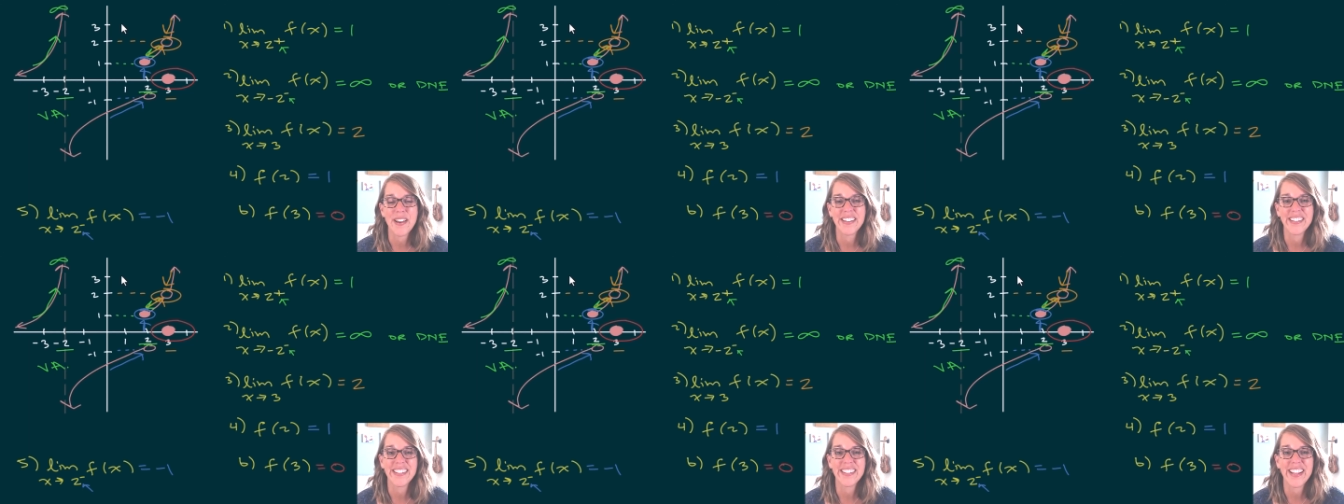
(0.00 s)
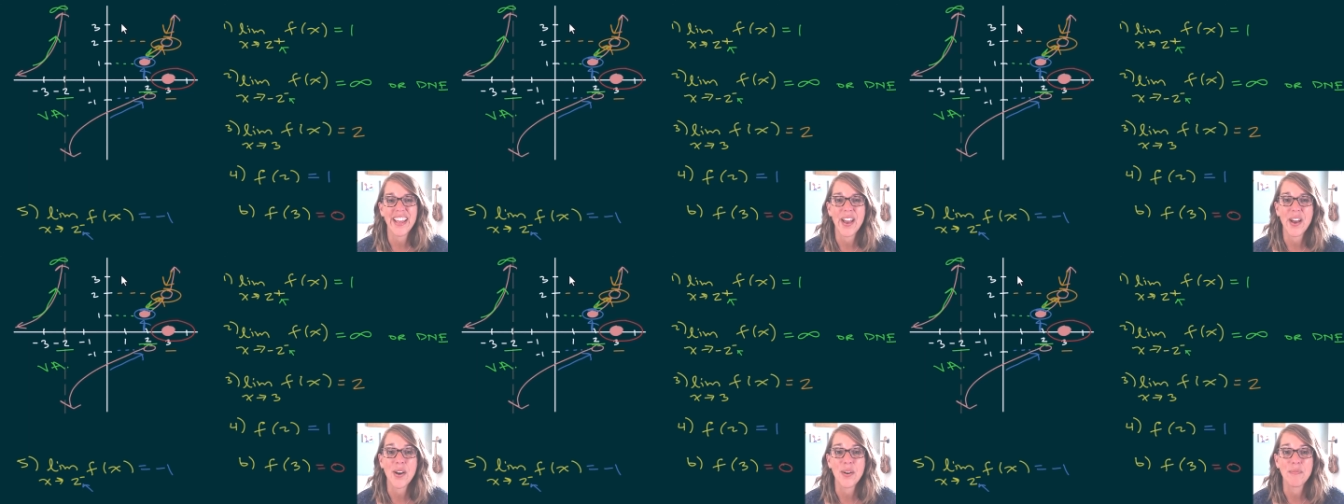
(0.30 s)
button
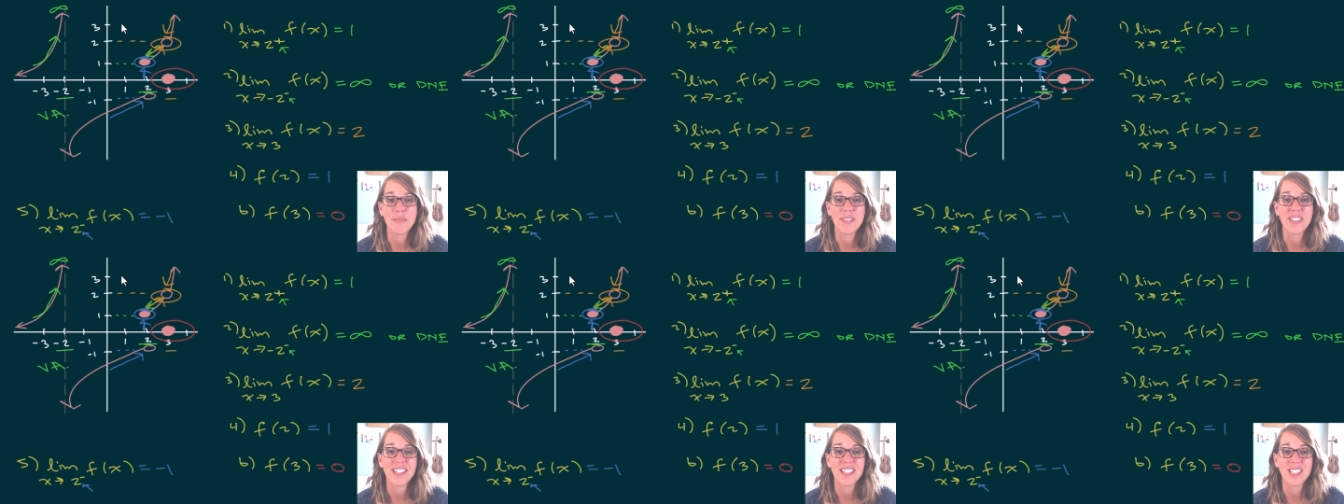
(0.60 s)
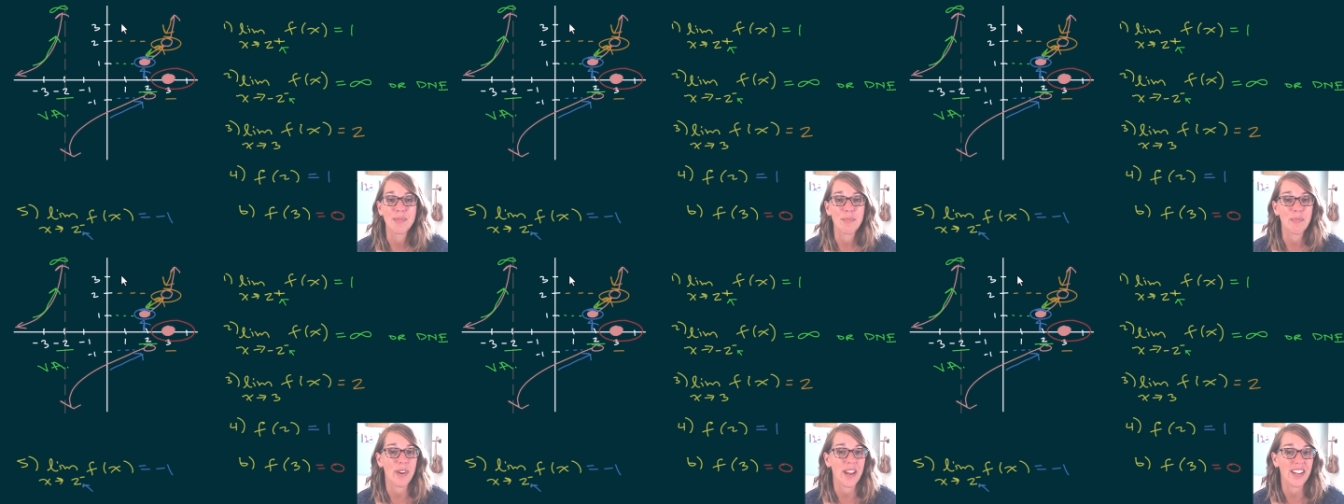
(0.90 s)
to help
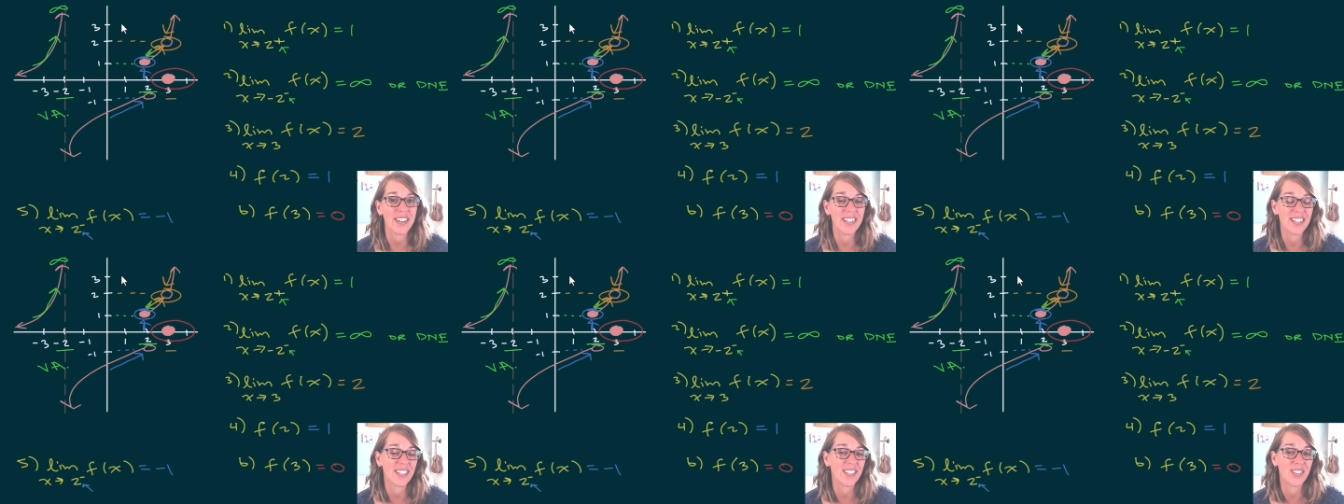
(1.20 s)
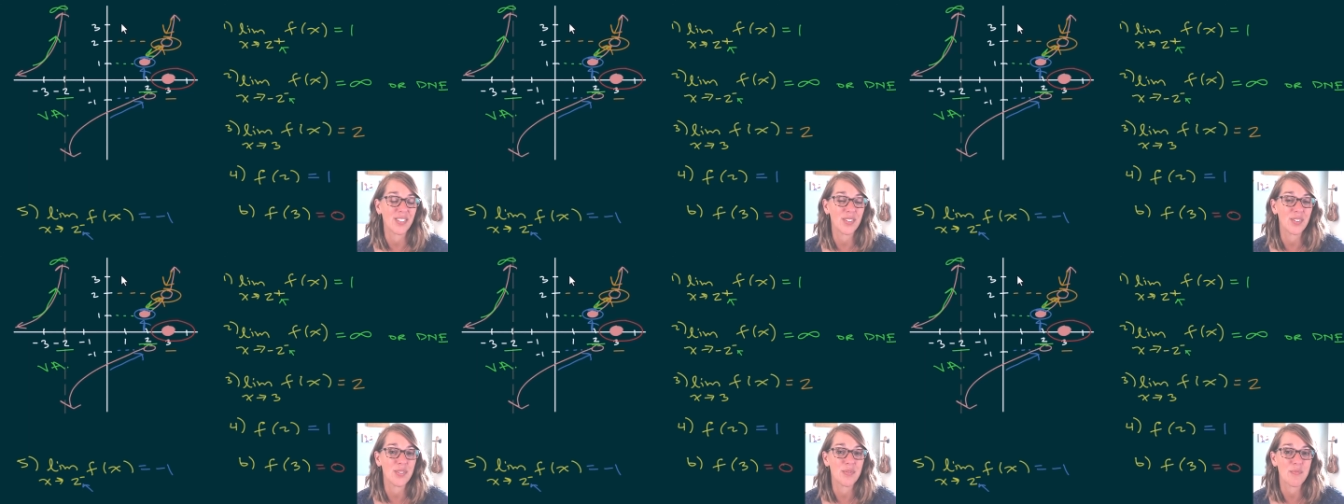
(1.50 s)
this spread
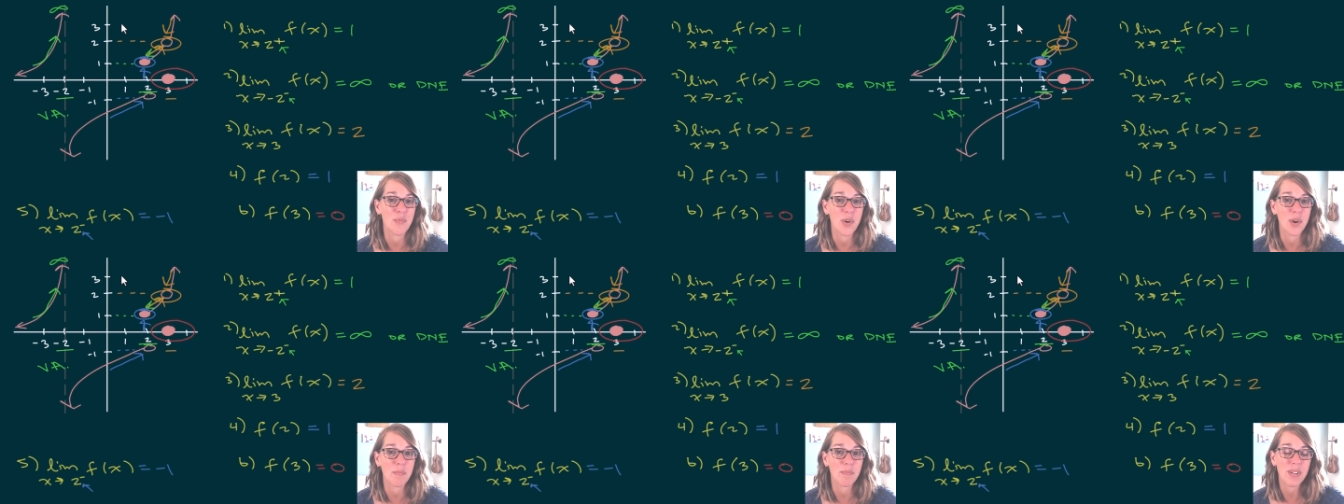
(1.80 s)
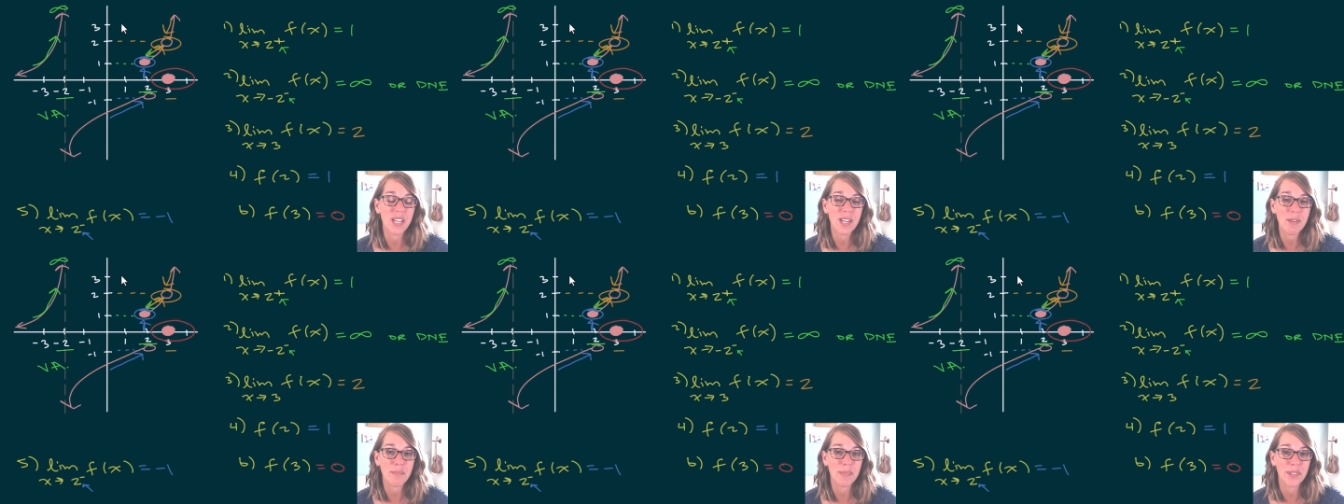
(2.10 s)
to more
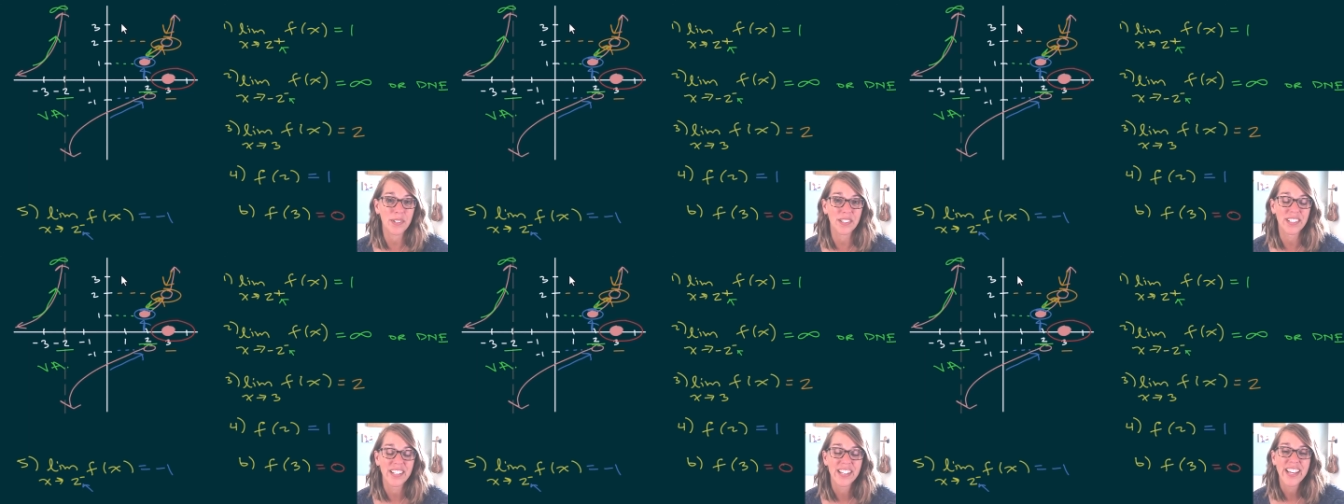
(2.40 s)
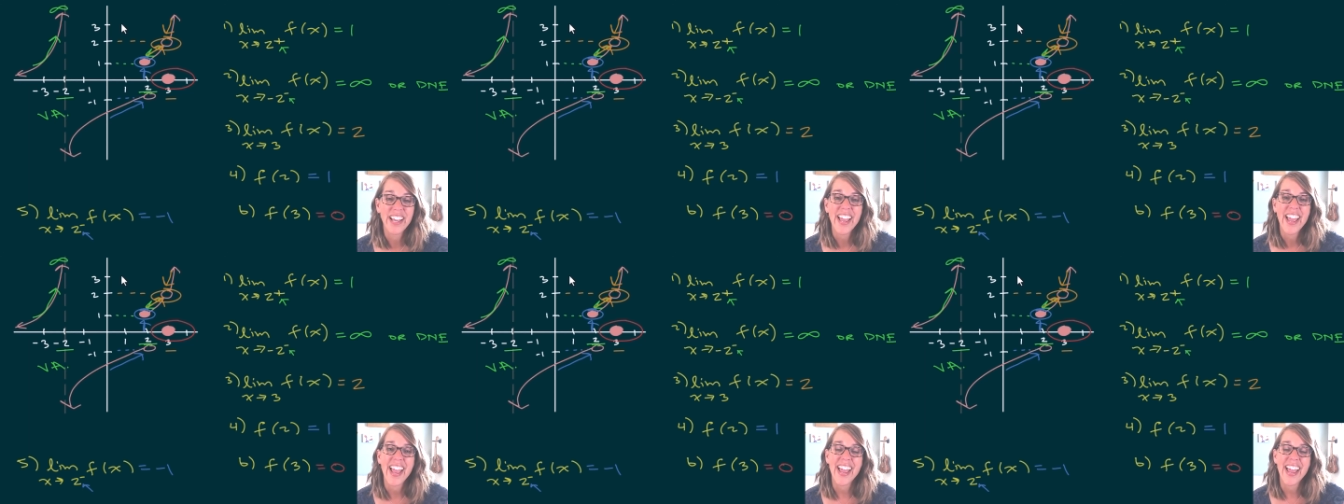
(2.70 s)
people.